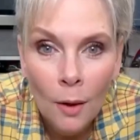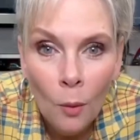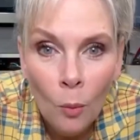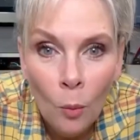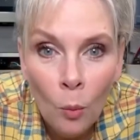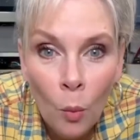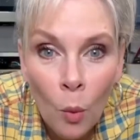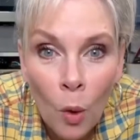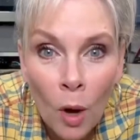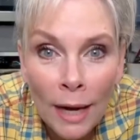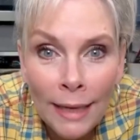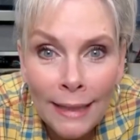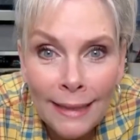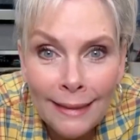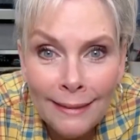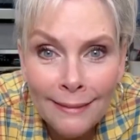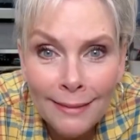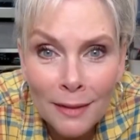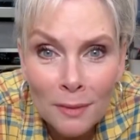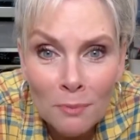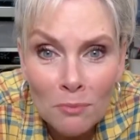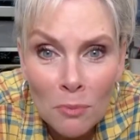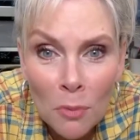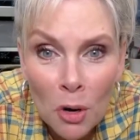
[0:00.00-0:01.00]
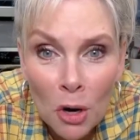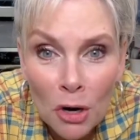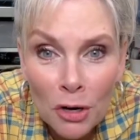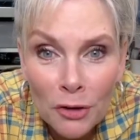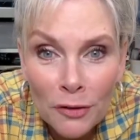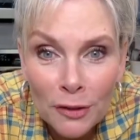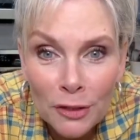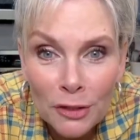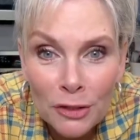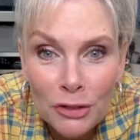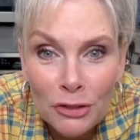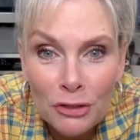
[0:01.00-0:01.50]
What in the
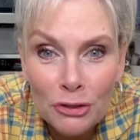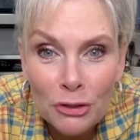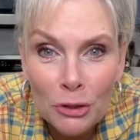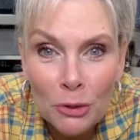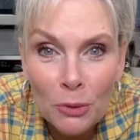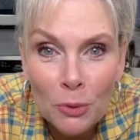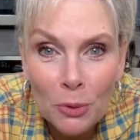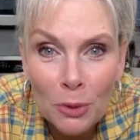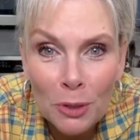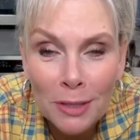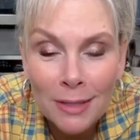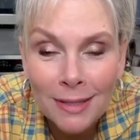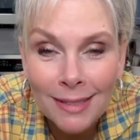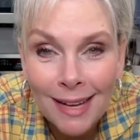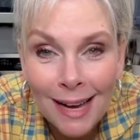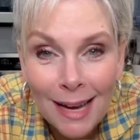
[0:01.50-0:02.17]
Martha Stewart?